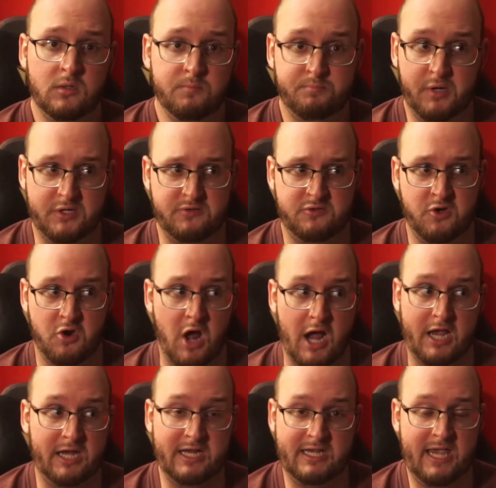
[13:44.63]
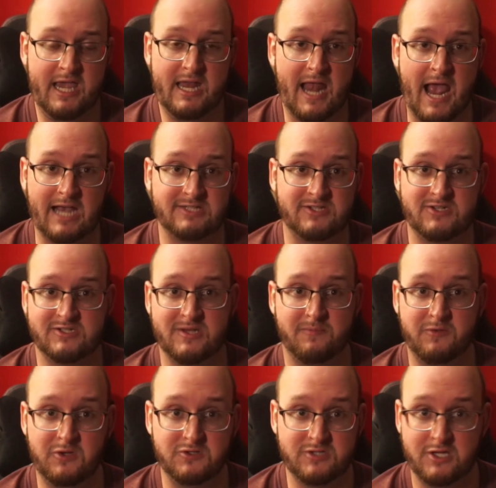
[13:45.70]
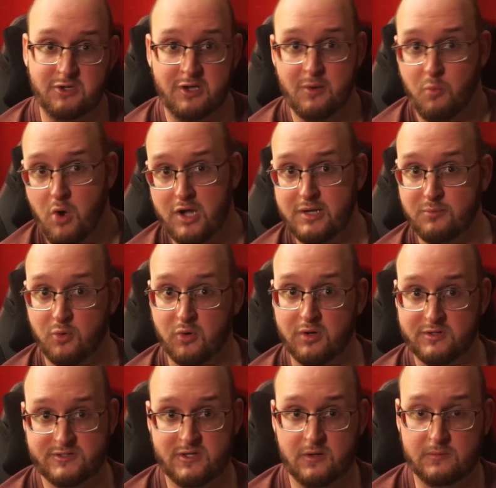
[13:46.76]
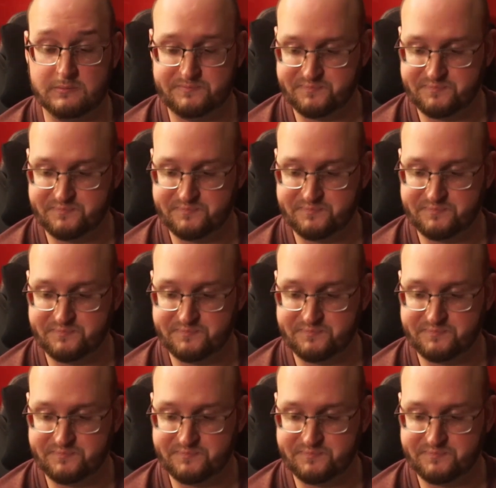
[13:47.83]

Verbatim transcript: But you're not going to get access to something you said you didn't want anymore. So